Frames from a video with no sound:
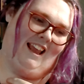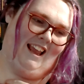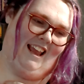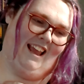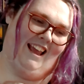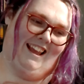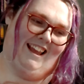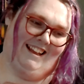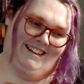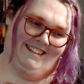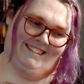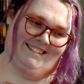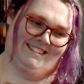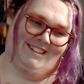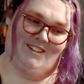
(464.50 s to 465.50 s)

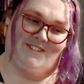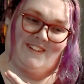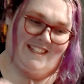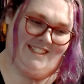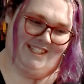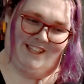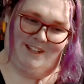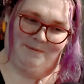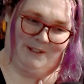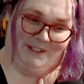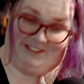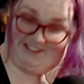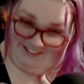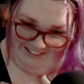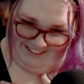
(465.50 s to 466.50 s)
And the rest of them are
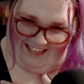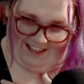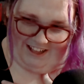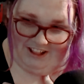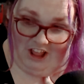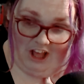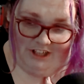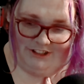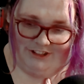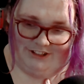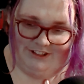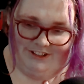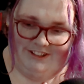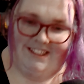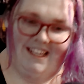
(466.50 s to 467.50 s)
all
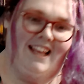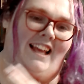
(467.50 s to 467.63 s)
psychological.